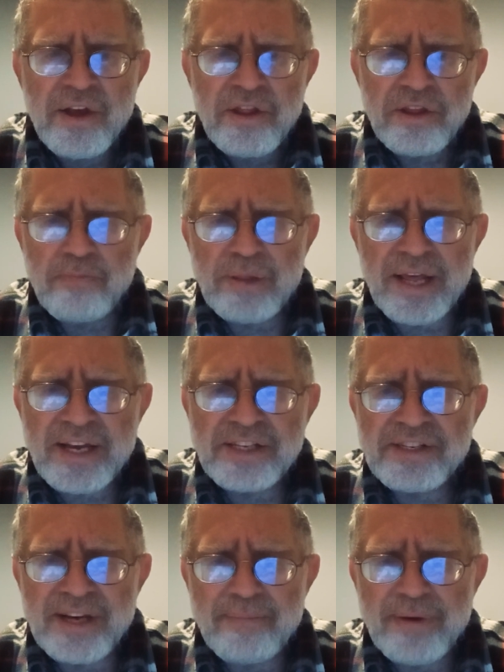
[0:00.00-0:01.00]
The plague
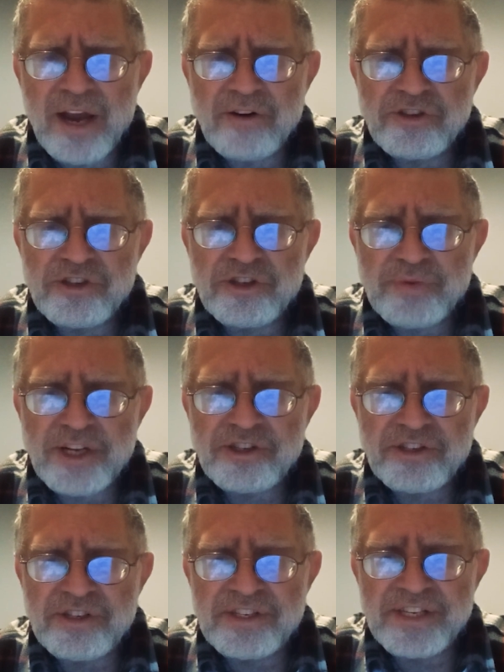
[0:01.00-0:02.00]
is somehow
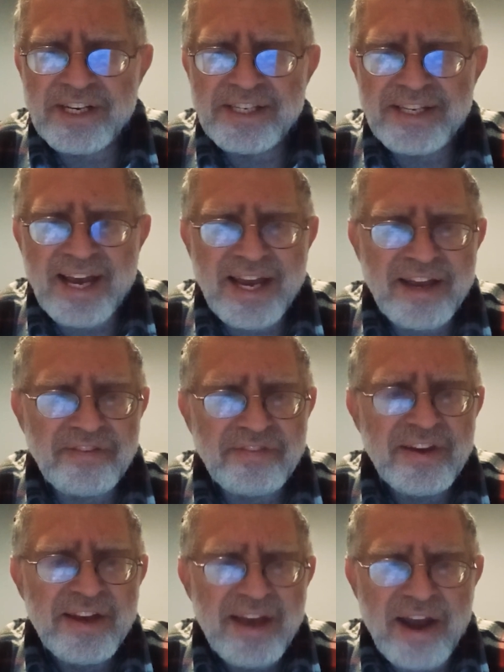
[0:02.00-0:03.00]
stretched to 6
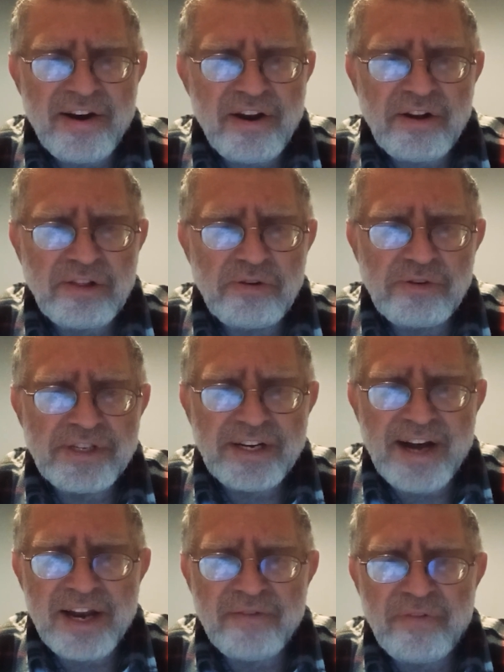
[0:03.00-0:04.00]
days, and it includes a
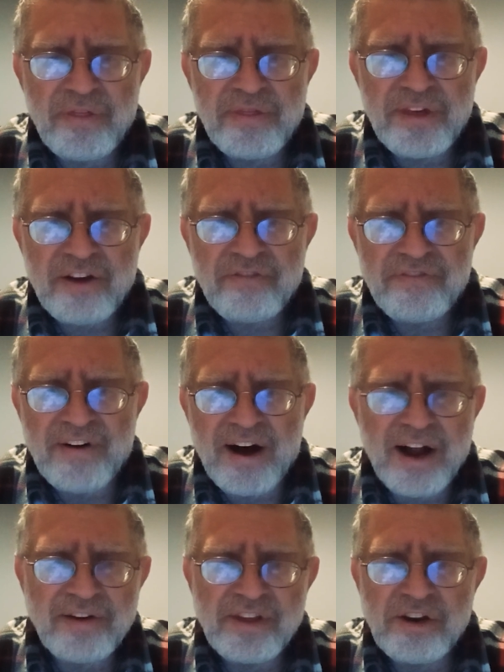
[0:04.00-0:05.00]
kind of thick
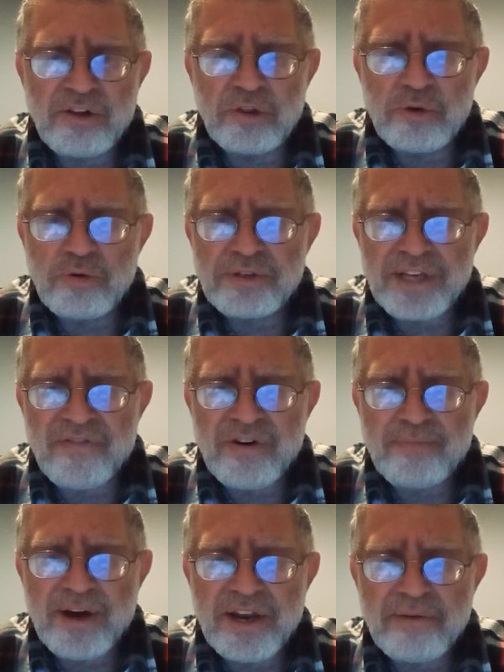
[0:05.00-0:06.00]
fog that glues
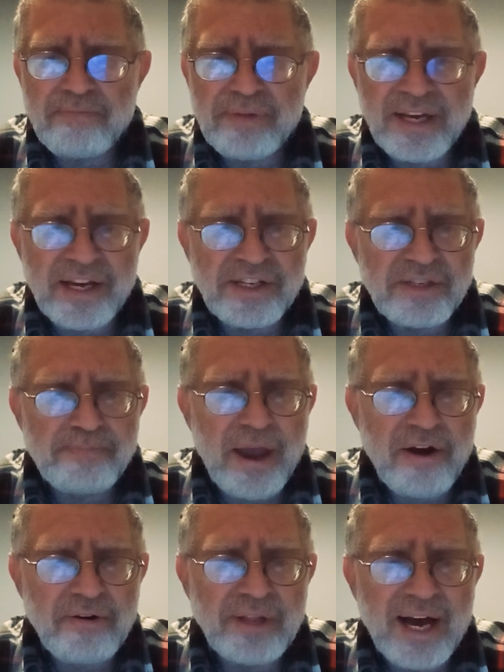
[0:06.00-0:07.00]
everybody in place,
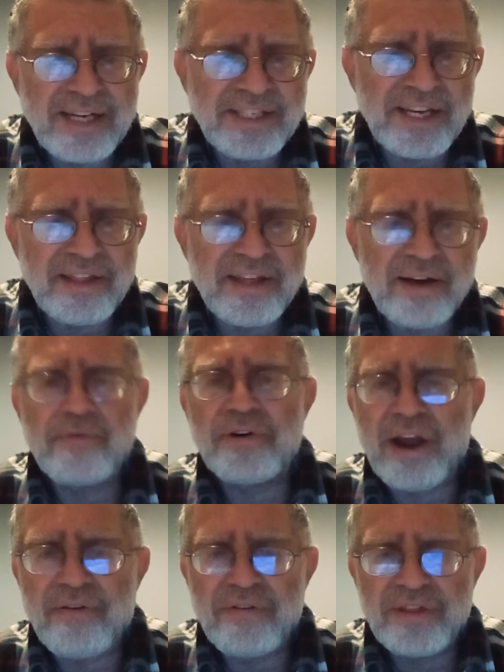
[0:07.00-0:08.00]
paralyzing them
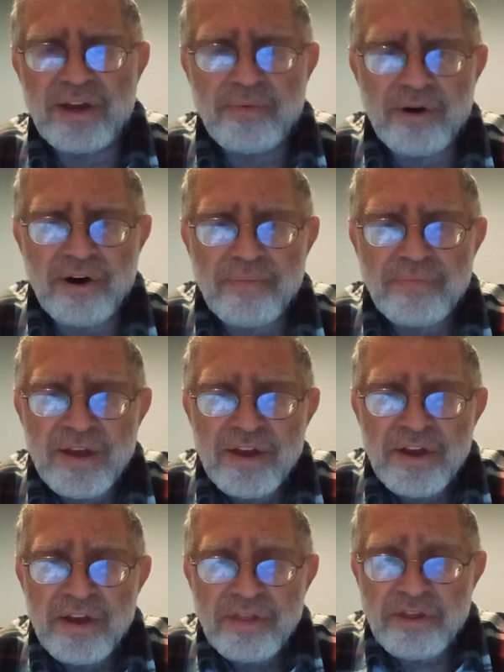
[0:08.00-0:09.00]
wherever they were.
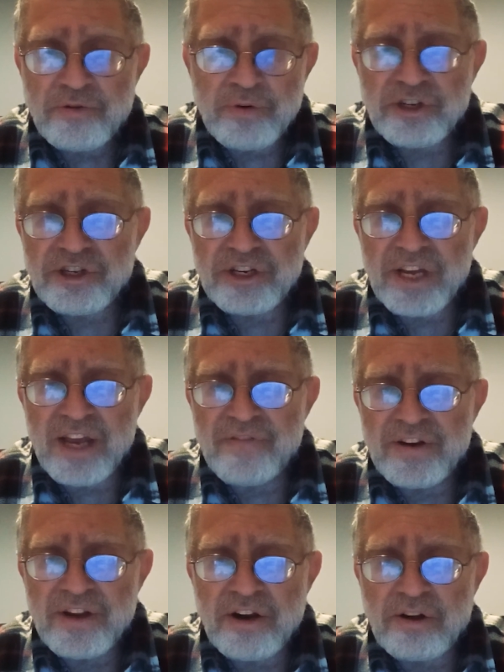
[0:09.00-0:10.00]
The tradition
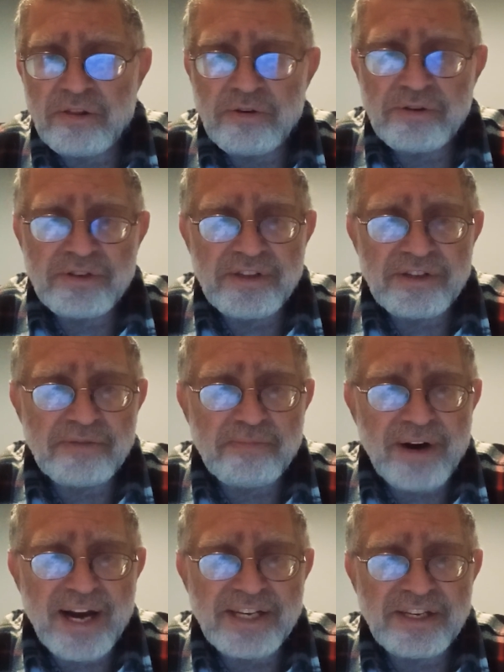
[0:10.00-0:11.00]
even includes the
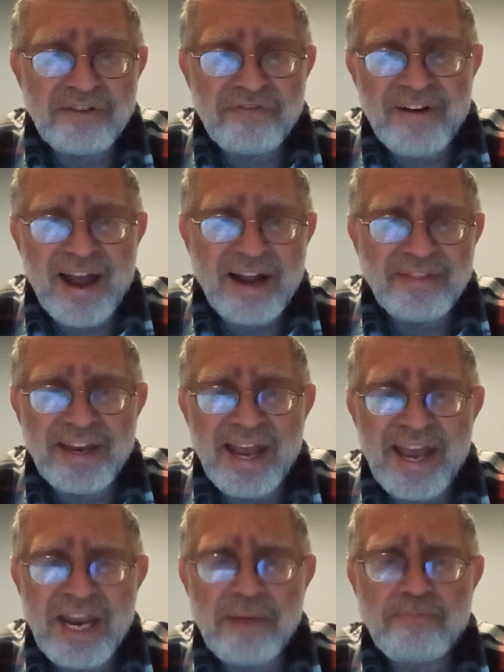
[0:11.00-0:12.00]
surprising fact that
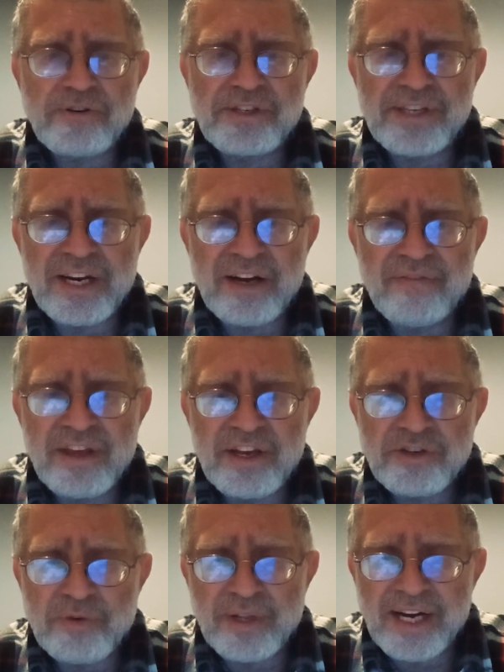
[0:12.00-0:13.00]
80% of the
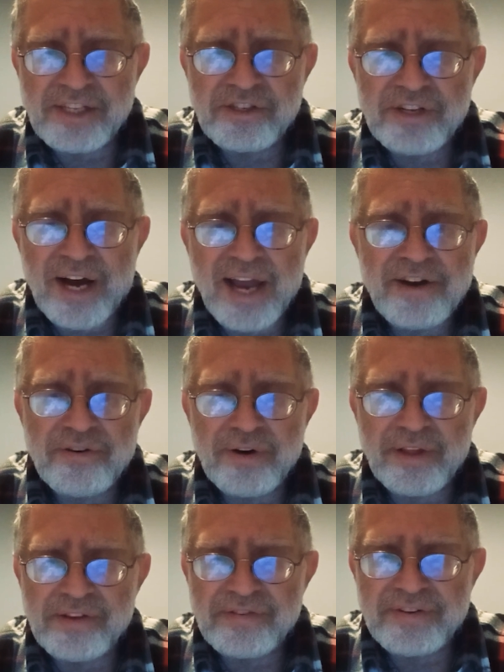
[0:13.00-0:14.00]
Israelites died
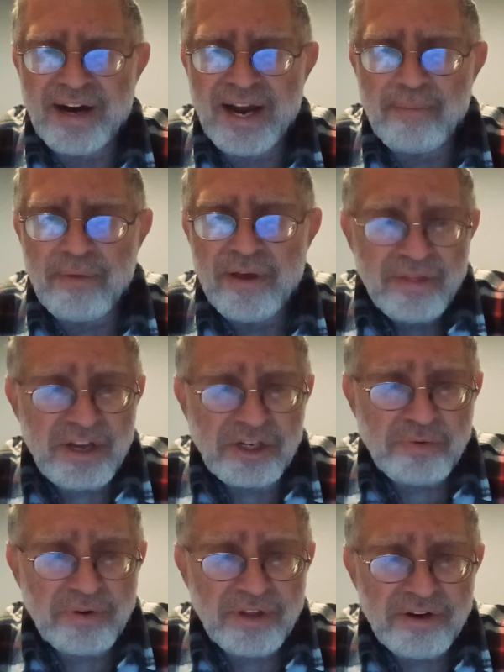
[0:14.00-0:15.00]
during this time.
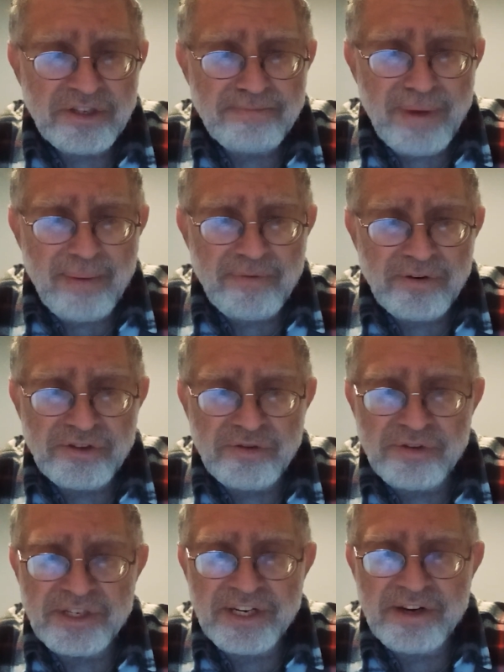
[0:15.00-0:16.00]
These were those members
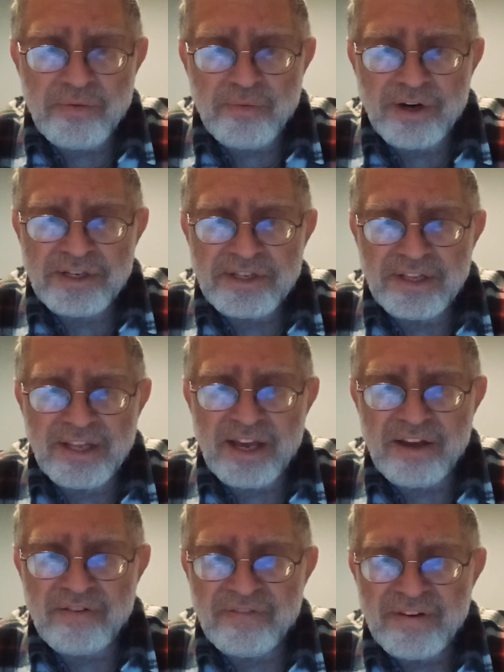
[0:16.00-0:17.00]
who didn't want to
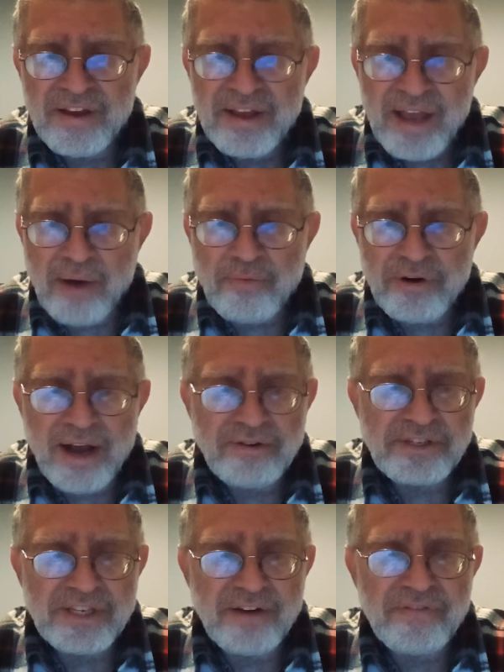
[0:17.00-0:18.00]
leave and were now
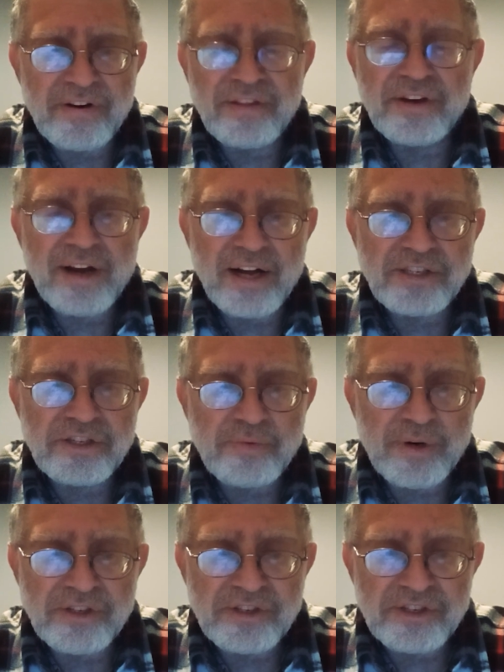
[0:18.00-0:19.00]
suffering the
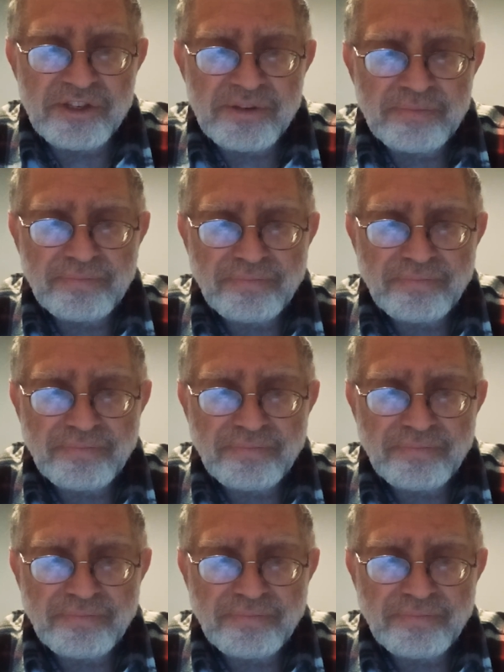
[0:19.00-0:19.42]
consequences.